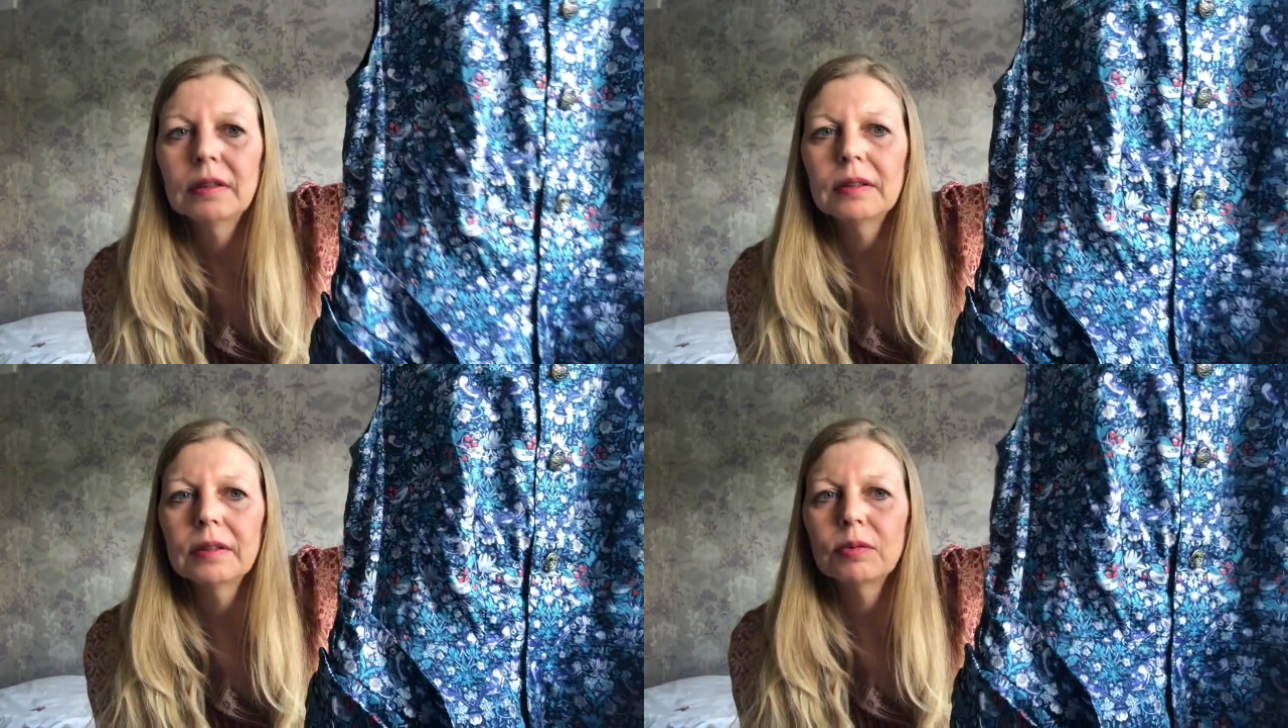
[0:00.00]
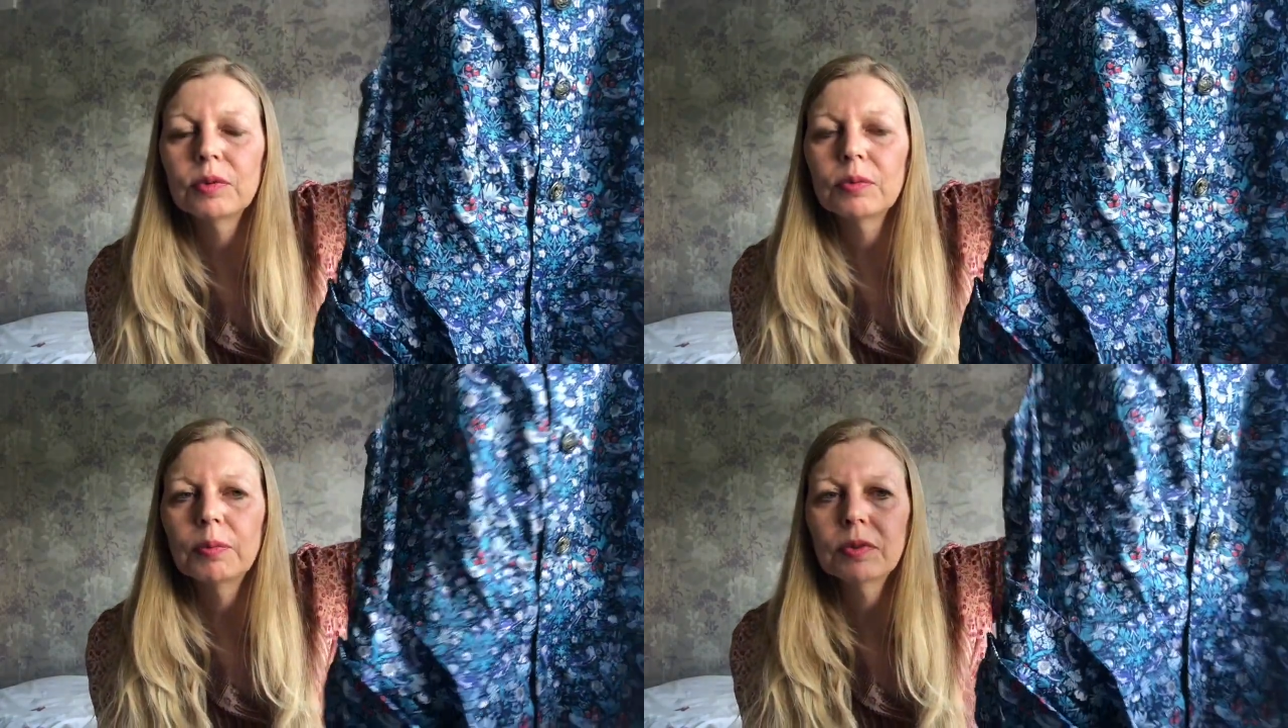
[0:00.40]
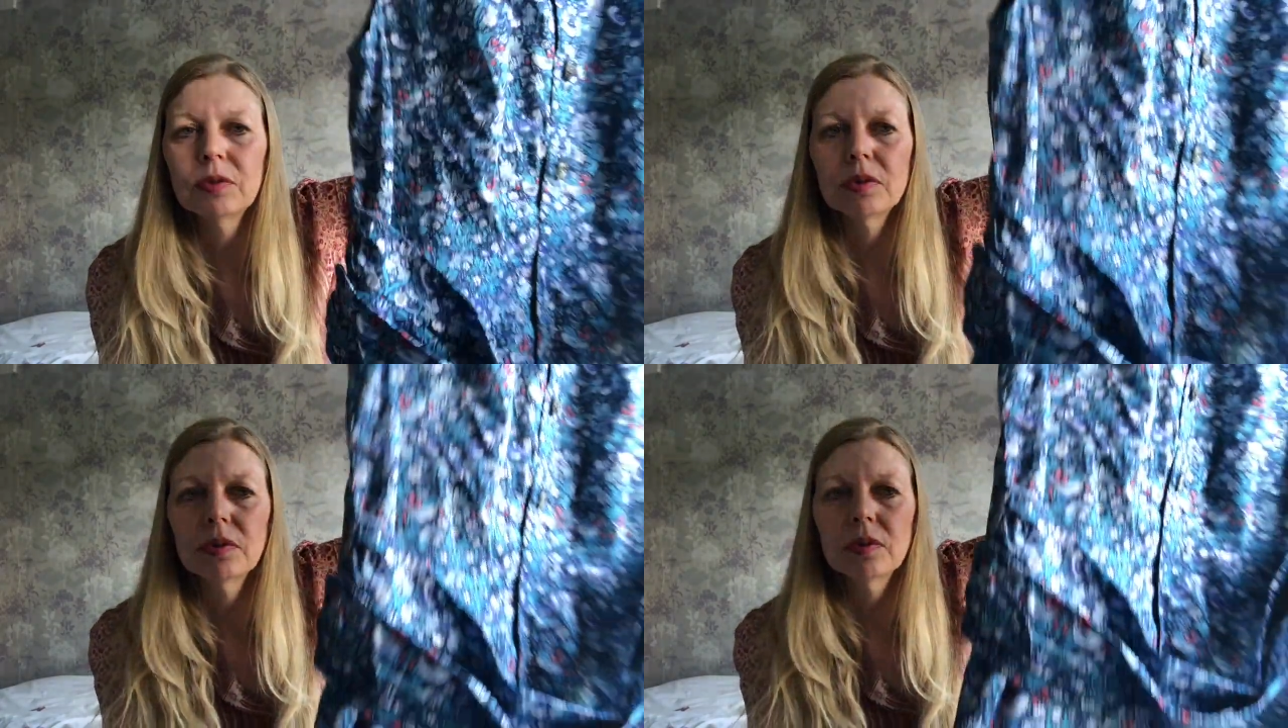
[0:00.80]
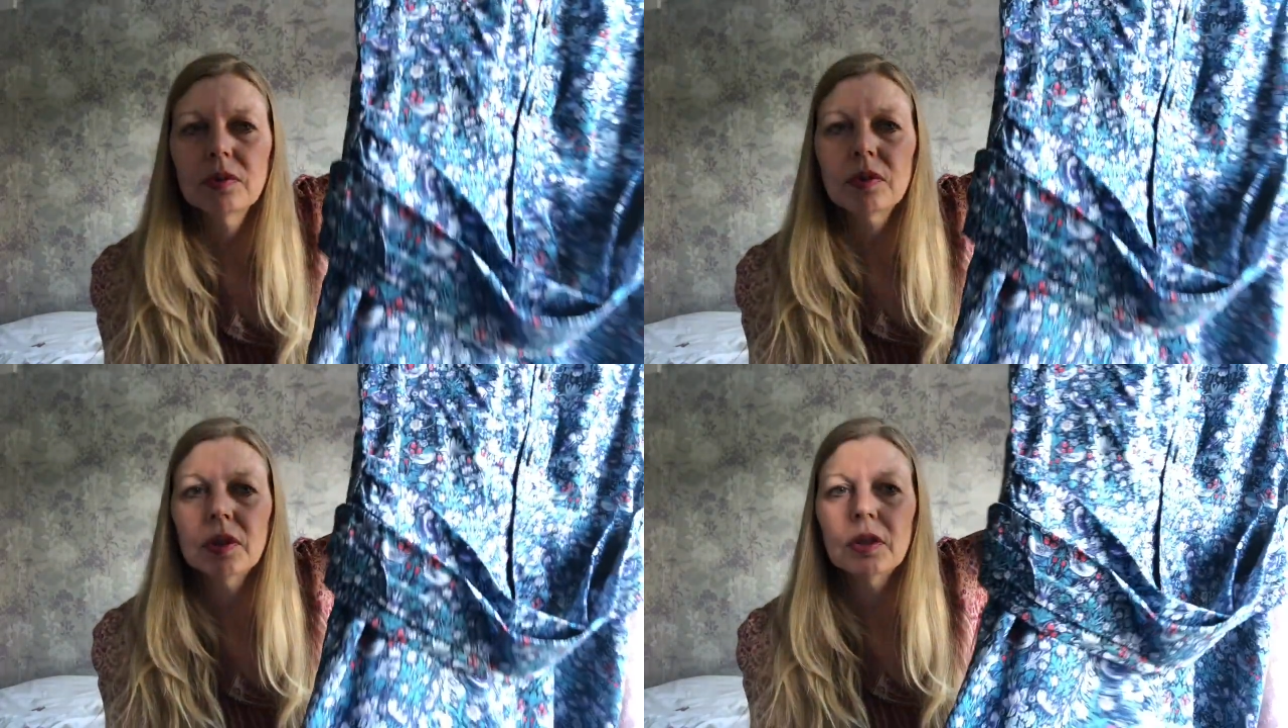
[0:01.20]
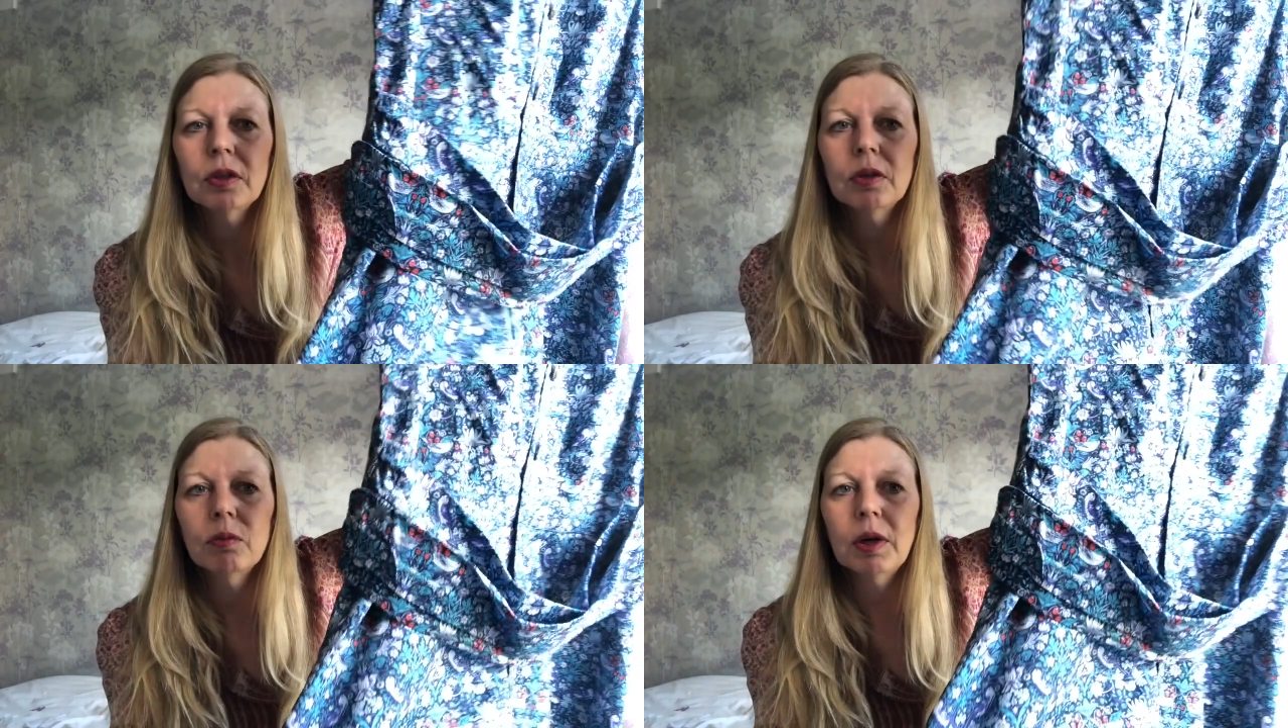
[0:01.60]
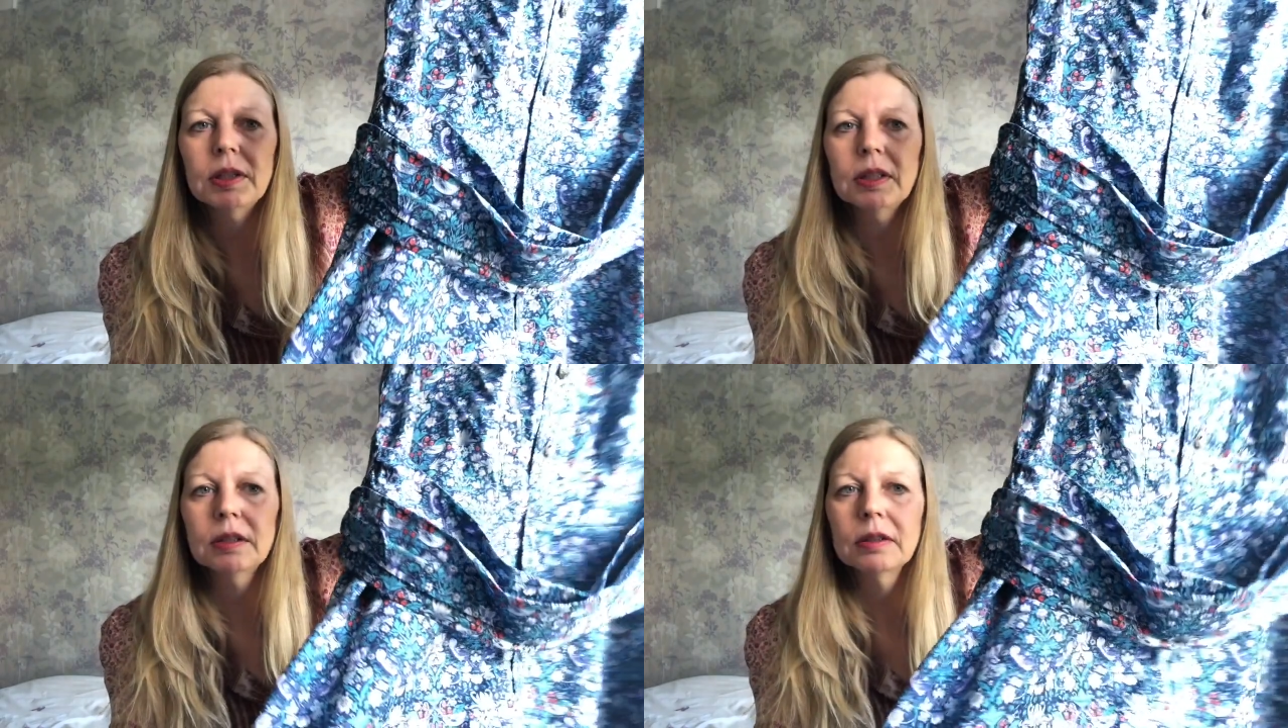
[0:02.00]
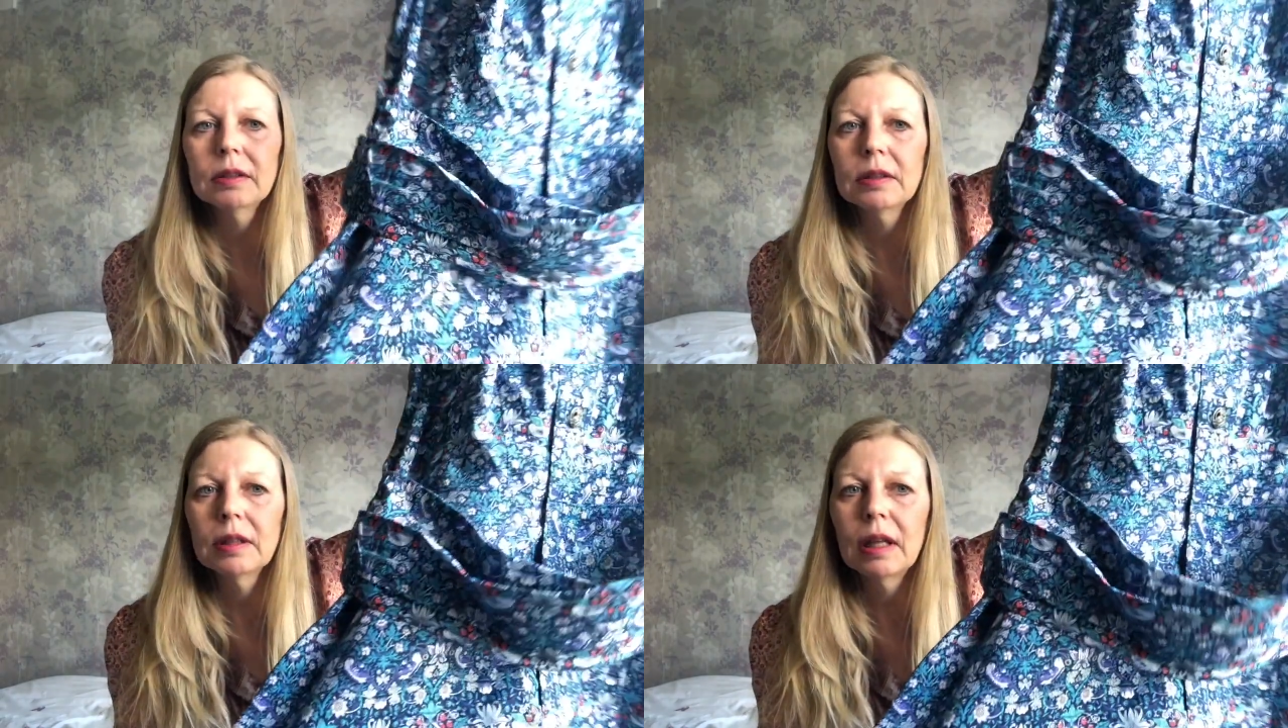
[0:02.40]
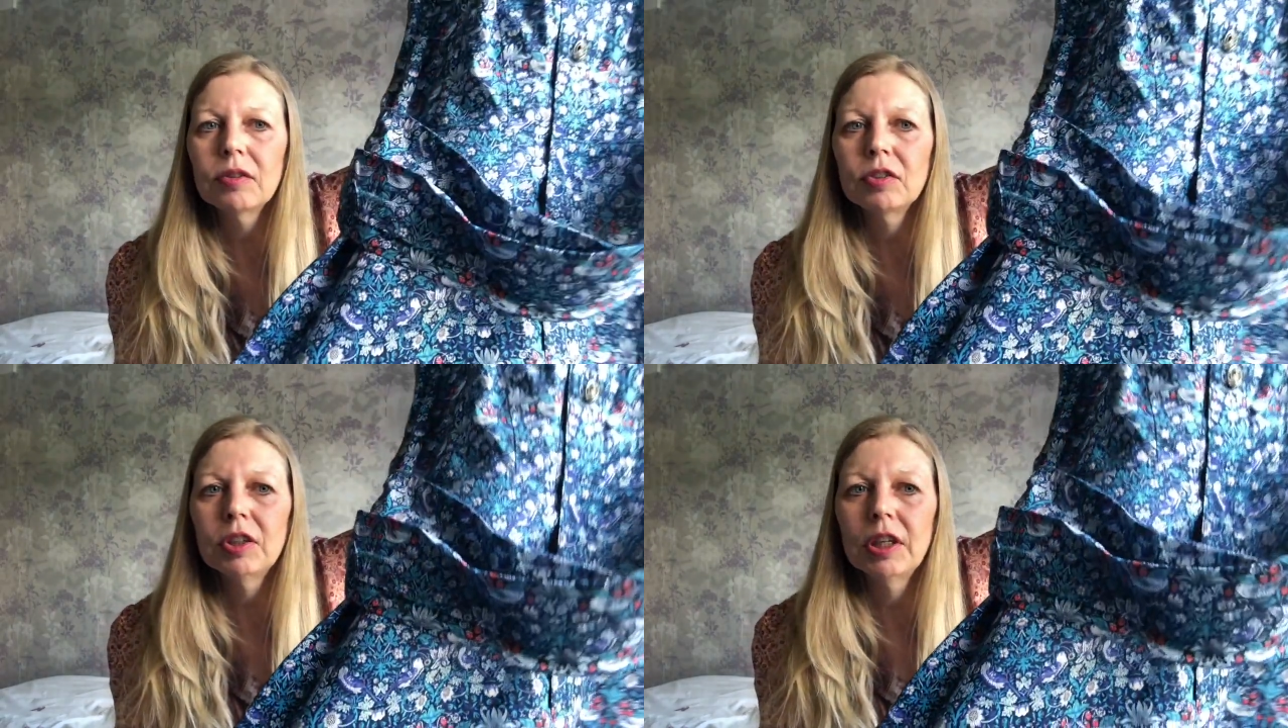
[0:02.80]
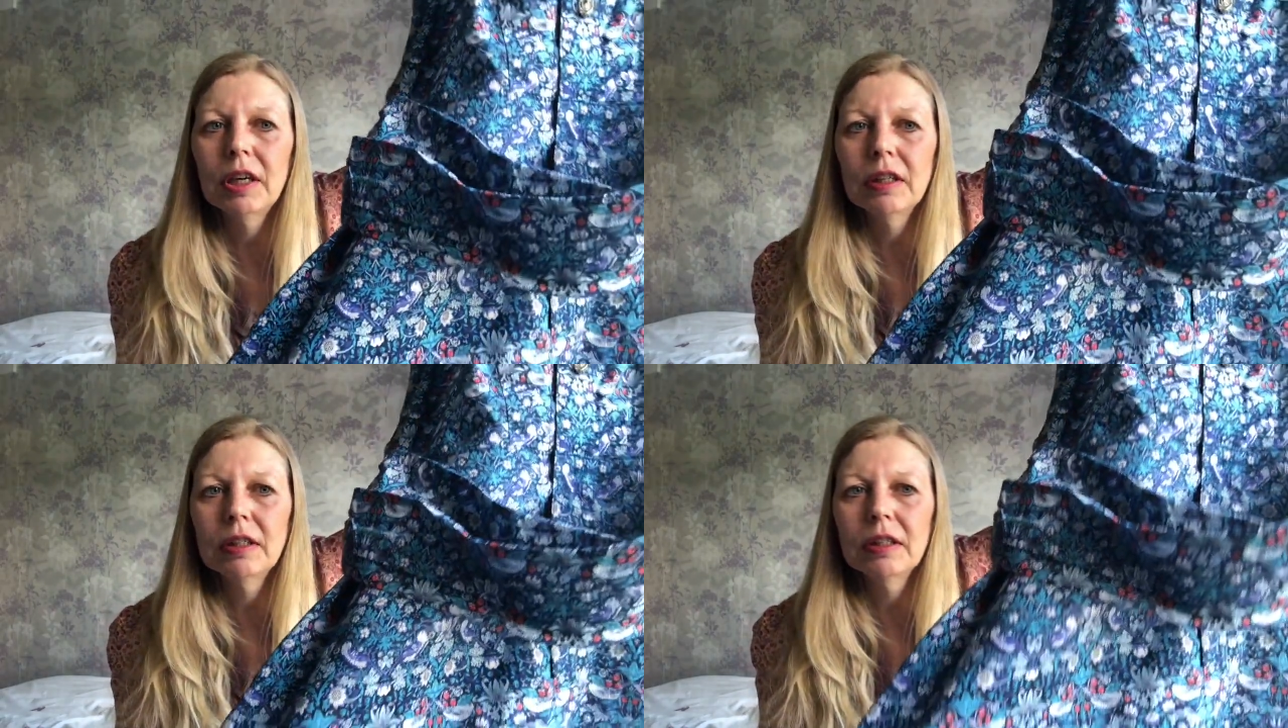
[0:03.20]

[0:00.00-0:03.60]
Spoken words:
This was for my son's wedding last year,